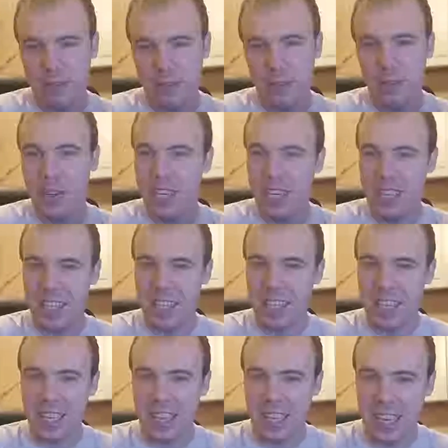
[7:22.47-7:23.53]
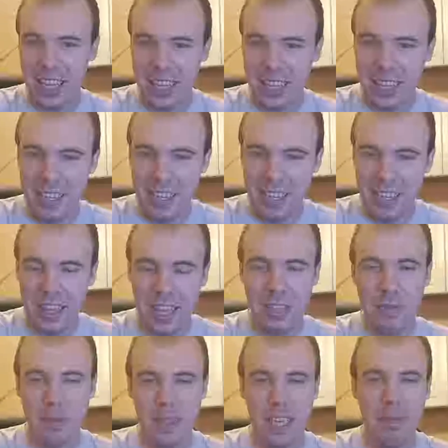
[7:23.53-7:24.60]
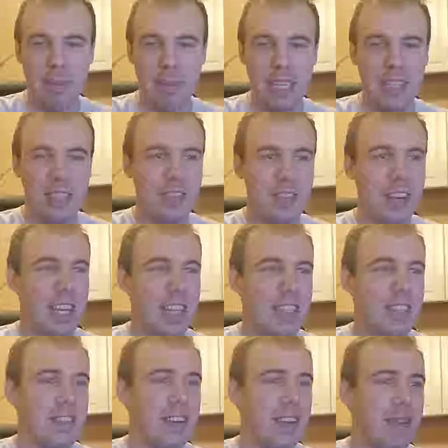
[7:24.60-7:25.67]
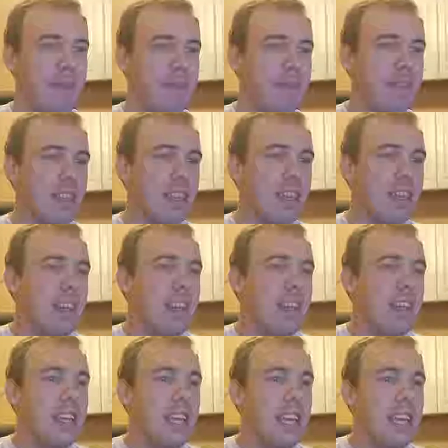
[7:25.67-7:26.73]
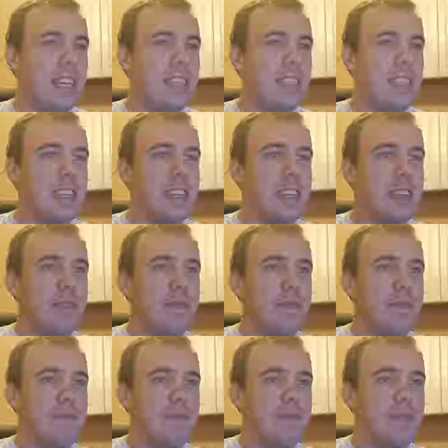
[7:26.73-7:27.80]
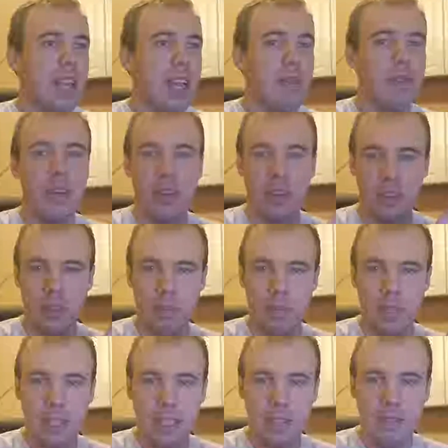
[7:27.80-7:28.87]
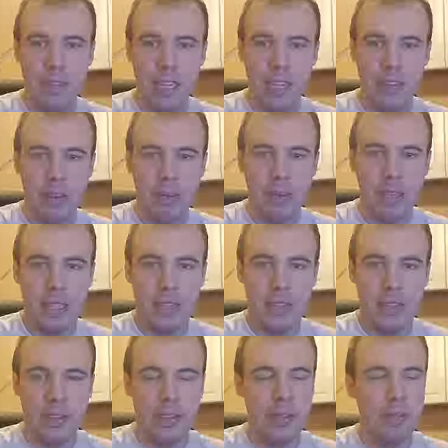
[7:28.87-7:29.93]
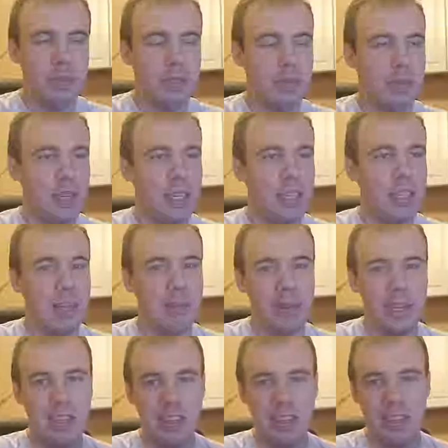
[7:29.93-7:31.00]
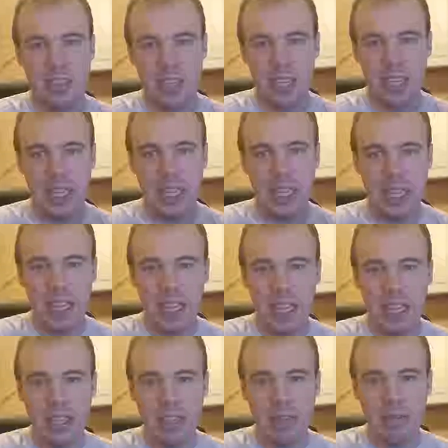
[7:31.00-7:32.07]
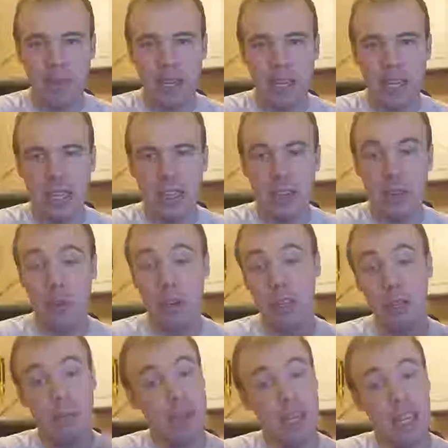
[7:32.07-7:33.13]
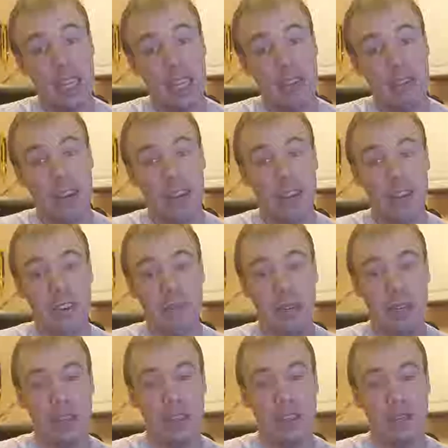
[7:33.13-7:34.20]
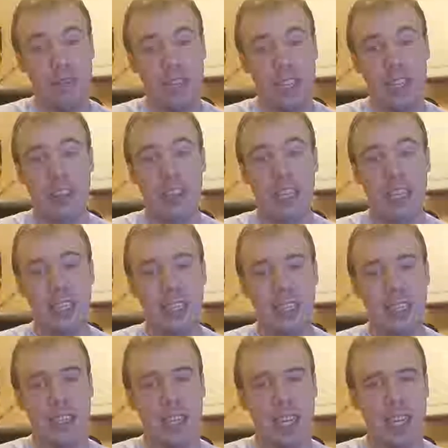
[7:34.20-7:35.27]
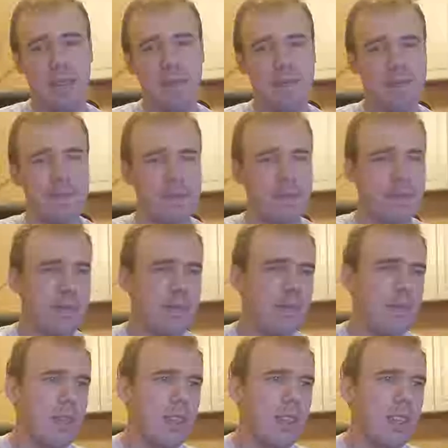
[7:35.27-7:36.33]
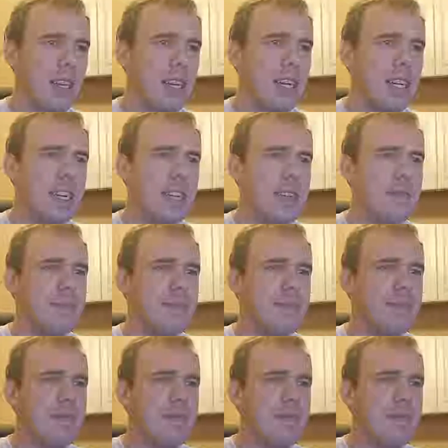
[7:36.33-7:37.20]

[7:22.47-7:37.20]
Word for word: or anything like that. That's what that means, grass, right? And um, I'm going to also put this video up on YouTube as well. I might just stick it at the end of my, or the beginning rather, of my other video that I did today. Um,